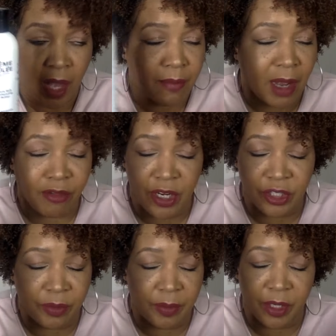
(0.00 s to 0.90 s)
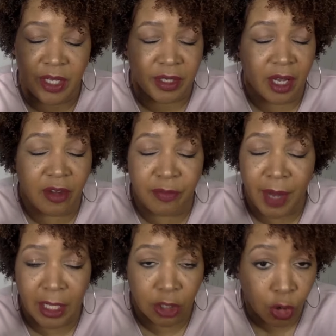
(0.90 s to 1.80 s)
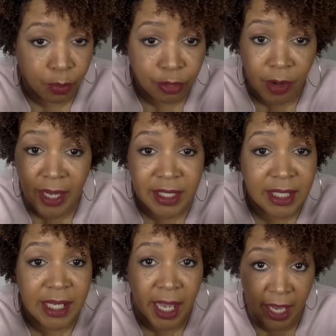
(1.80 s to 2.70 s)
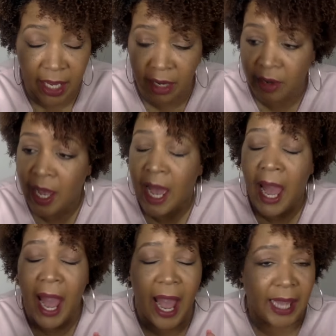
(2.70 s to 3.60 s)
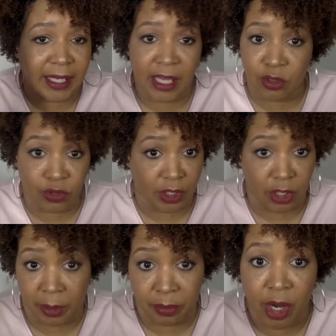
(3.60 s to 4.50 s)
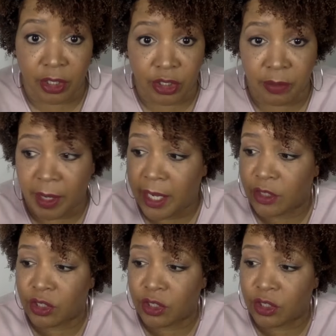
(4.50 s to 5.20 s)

My regimen because of my low porosity hair, I can't use a lot of products in my hair.